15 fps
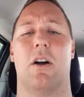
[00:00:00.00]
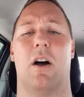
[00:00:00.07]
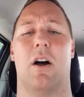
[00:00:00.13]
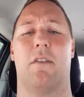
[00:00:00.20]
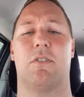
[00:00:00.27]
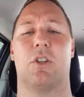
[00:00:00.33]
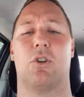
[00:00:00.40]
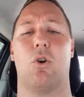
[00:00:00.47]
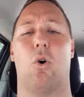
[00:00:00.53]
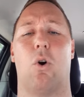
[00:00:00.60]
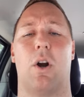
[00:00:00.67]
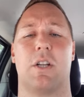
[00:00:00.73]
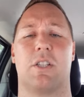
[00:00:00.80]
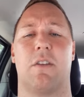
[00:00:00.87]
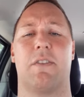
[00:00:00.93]
of the
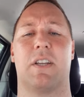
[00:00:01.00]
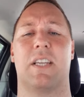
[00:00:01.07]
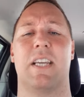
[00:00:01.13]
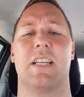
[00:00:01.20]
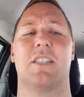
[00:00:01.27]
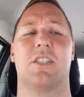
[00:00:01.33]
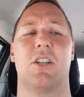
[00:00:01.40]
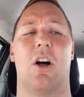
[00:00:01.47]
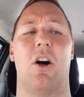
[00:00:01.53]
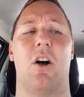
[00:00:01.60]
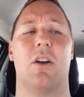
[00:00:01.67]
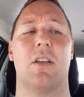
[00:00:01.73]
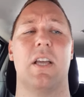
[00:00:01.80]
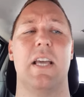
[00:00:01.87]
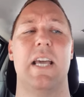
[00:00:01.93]
chorus of a Kiss
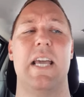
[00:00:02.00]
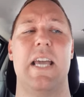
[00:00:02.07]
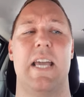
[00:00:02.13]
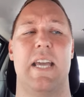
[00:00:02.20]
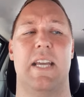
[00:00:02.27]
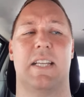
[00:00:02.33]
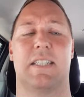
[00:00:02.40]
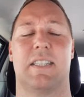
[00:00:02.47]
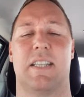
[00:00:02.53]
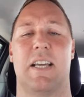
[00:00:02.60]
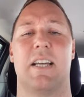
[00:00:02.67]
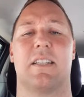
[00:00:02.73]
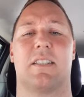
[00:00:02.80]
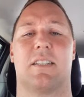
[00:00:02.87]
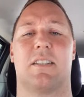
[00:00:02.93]
song is
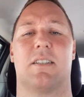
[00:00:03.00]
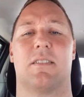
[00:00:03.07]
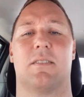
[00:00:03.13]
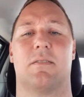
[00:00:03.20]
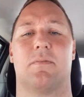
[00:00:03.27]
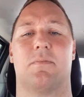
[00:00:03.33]
this.